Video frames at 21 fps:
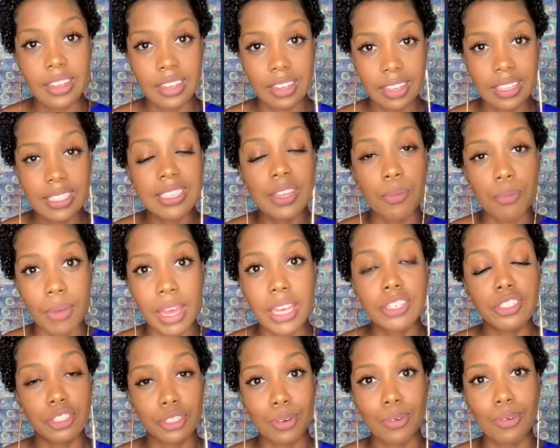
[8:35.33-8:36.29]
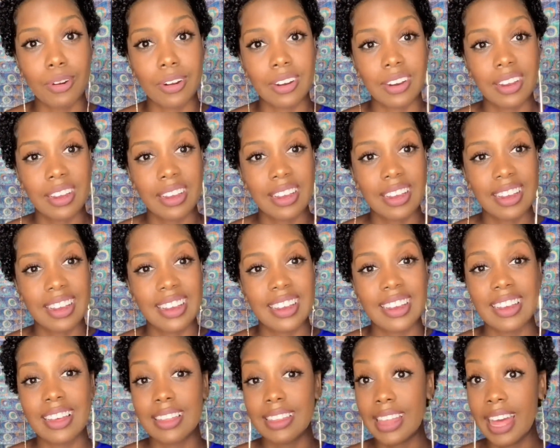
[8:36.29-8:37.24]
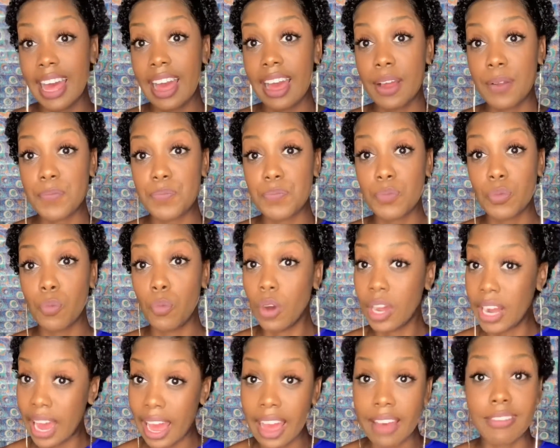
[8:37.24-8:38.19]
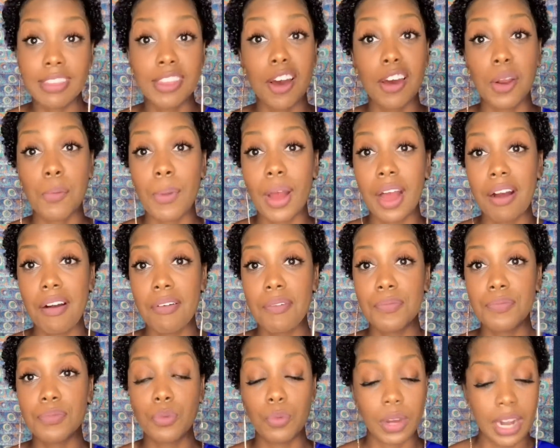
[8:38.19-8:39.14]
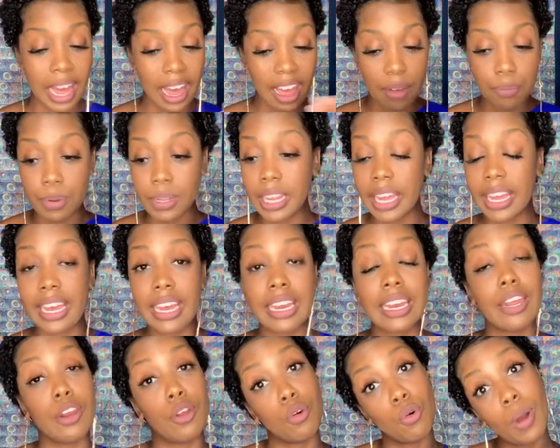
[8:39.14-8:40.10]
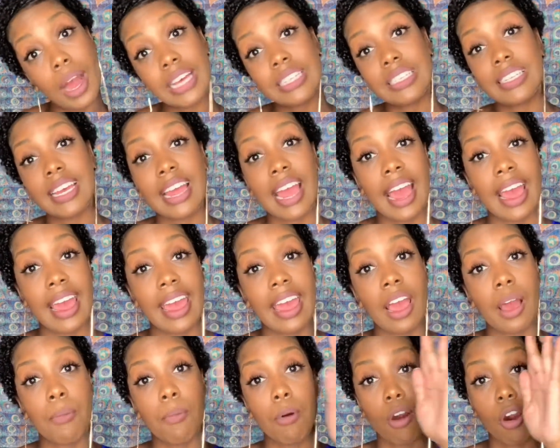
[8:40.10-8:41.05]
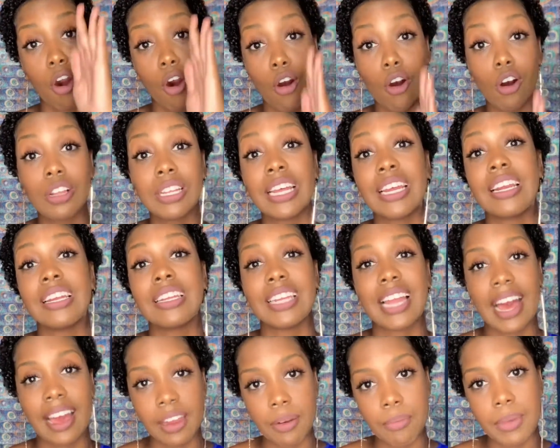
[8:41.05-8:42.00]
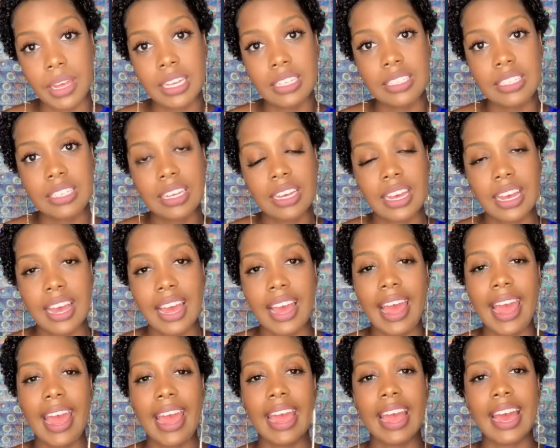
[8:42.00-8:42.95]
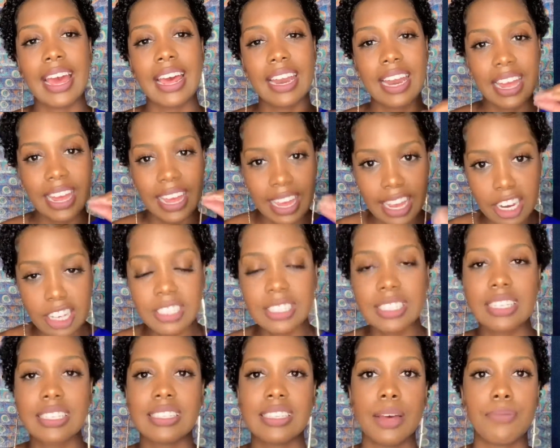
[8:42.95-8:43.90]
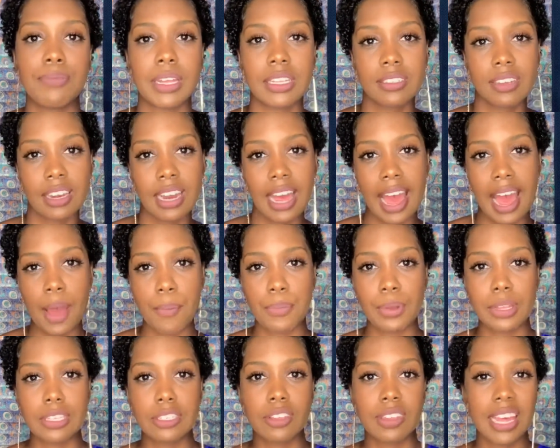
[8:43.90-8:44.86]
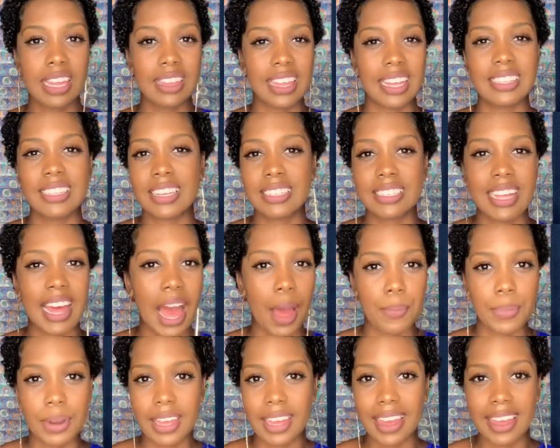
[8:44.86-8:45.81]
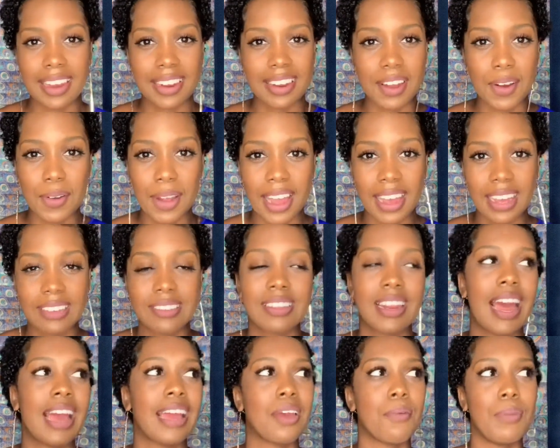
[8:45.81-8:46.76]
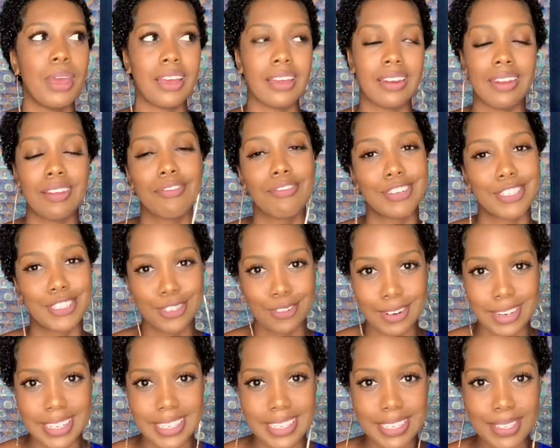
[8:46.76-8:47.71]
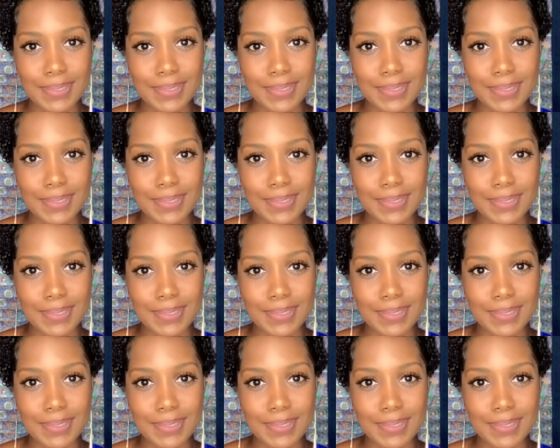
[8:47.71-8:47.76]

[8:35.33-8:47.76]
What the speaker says: to make sure that what I have thought about, what I have planned, and who I say I am are all in alignment. And here's the step that's going to happen so that that doesn't happen again, okay? So that I can make a different choice.